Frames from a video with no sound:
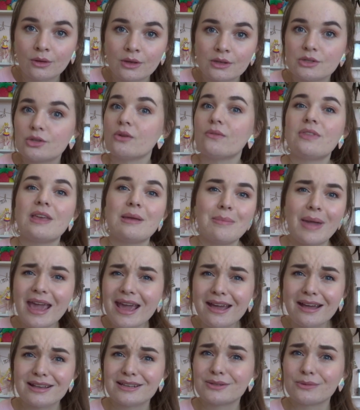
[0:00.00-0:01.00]
So if they
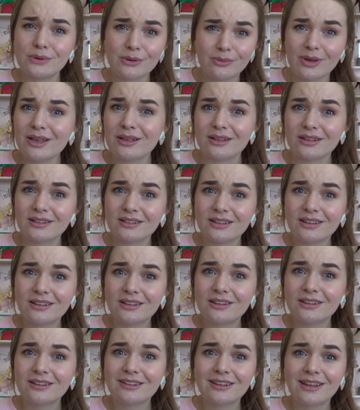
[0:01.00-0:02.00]
make us, we will.
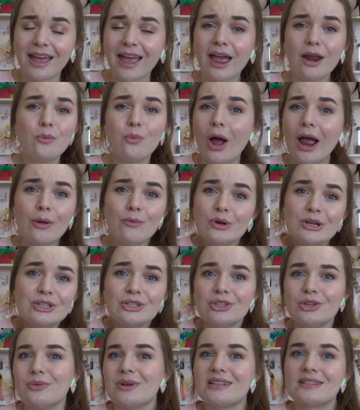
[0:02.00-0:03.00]
And why
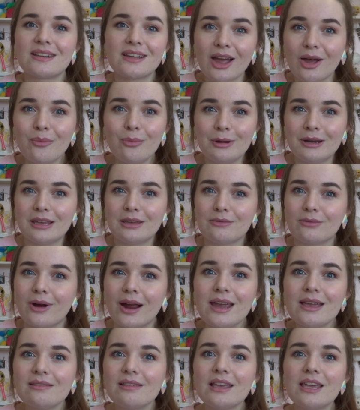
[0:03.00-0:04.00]
wouldn't you as a company,
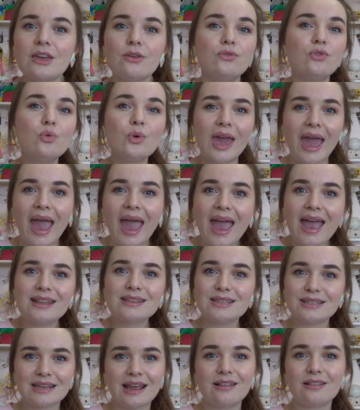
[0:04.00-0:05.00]
right? Like, if you
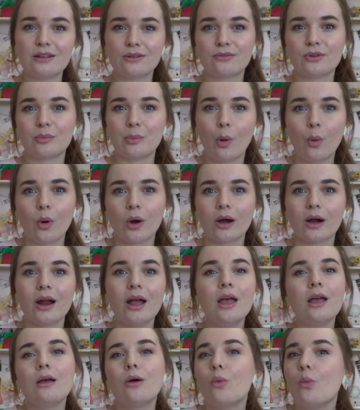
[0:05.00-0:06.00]
can sell it for more,
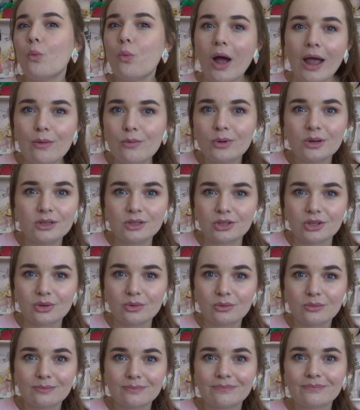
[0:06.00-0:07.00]
why wouldn't
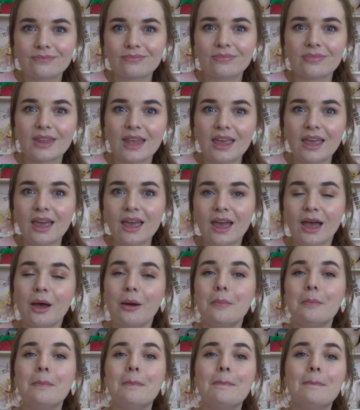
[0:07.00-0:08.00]
you?
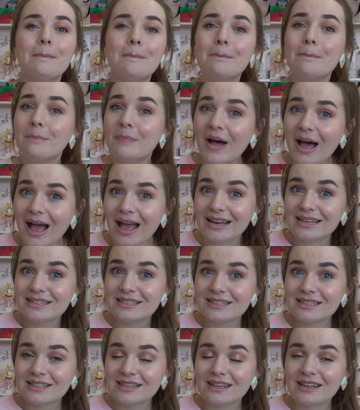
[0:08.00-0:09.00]

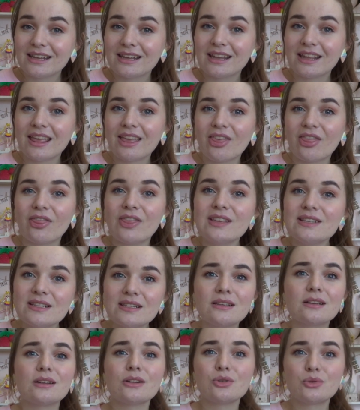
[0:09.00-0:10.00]
But this
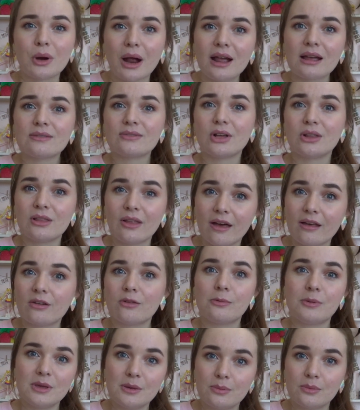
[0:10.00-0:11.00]
is gonna drive a lot
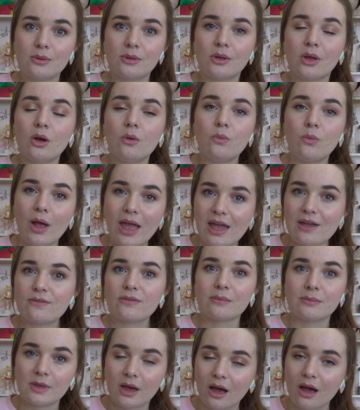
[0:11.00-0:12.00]
of people away
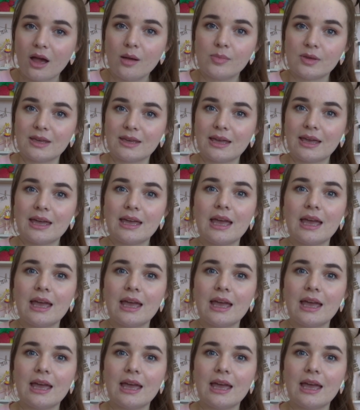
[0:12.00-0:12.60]
from the hobby.